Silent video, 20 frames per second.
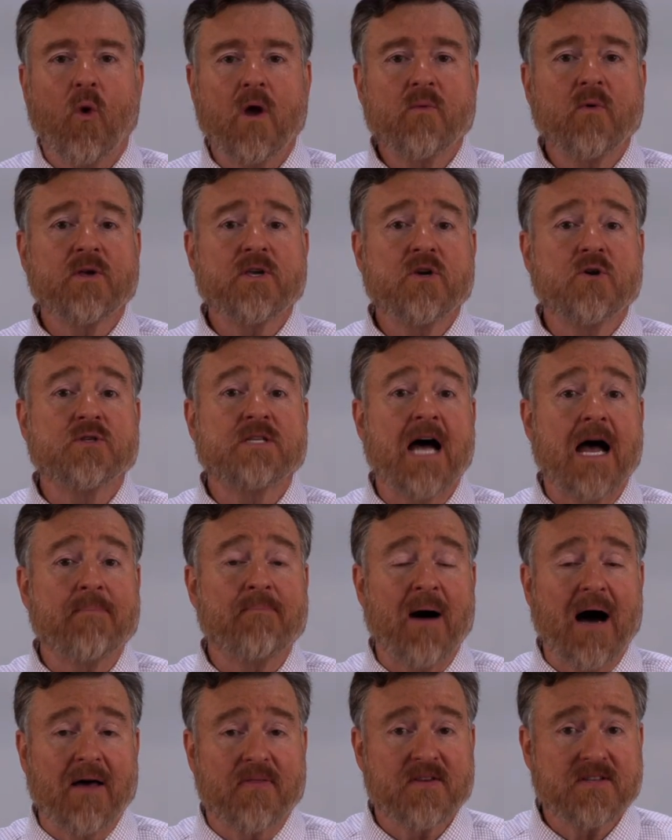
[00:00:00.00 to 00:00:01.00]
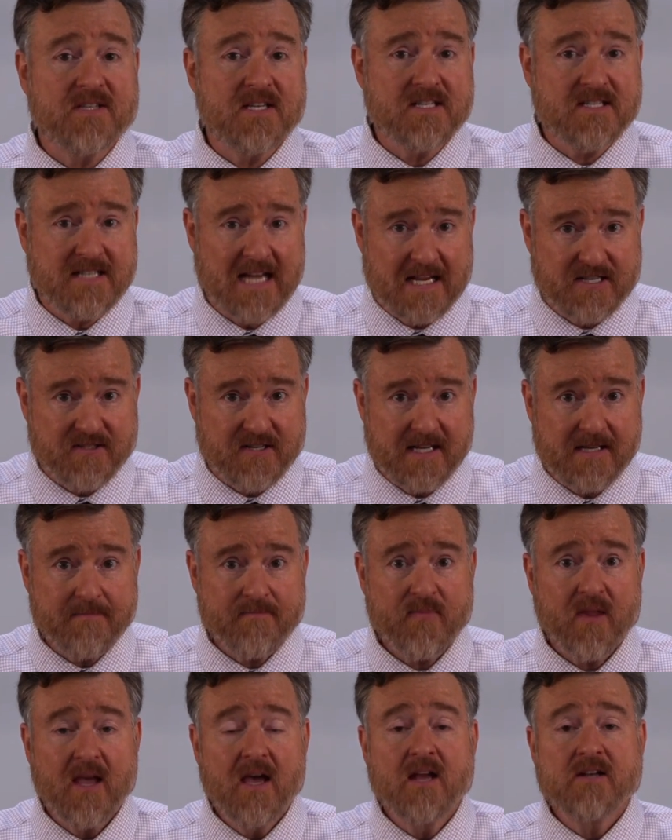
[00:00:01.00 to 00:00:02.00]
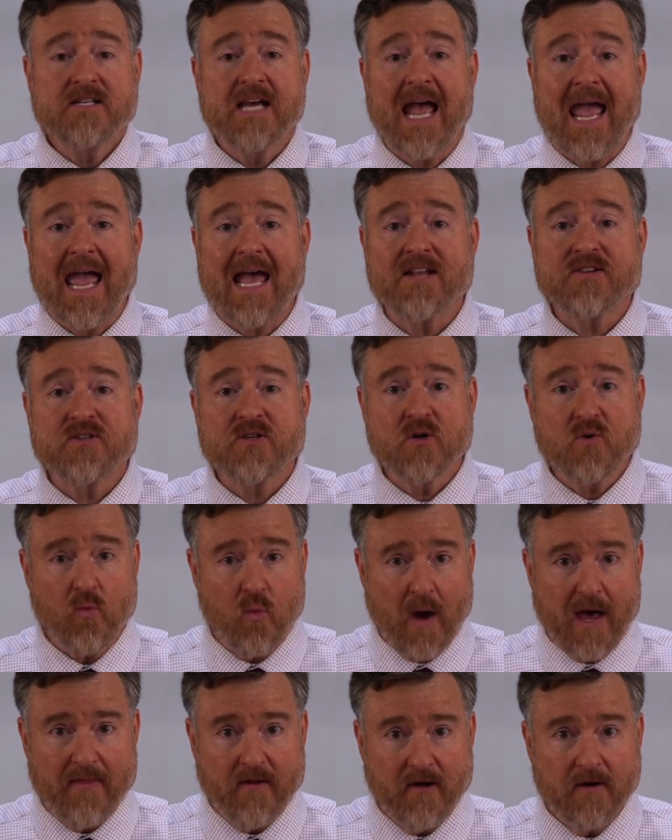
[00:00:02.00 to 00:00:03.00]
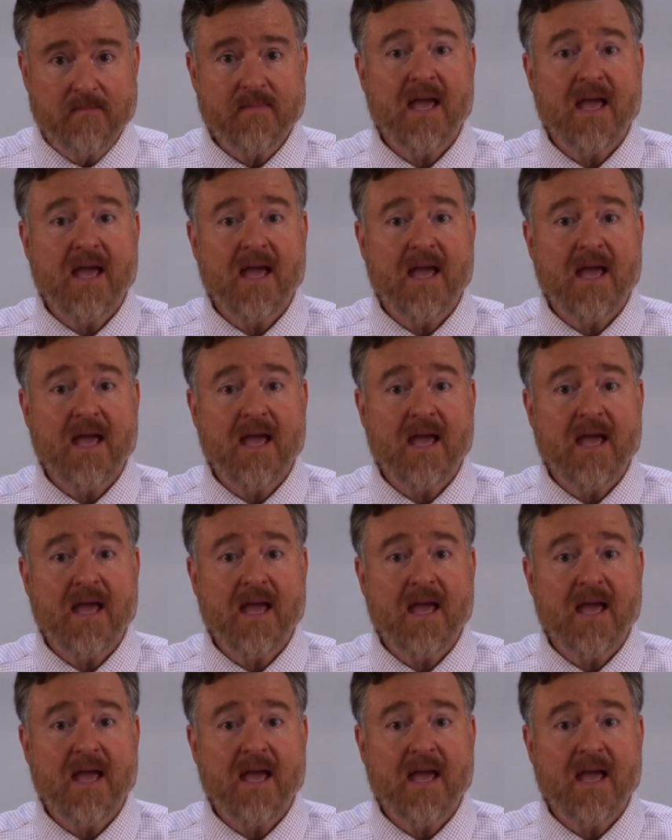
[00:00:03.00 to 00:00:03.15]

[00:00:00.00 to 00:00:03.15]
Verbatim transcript: we will use hypothesis testing to answer whether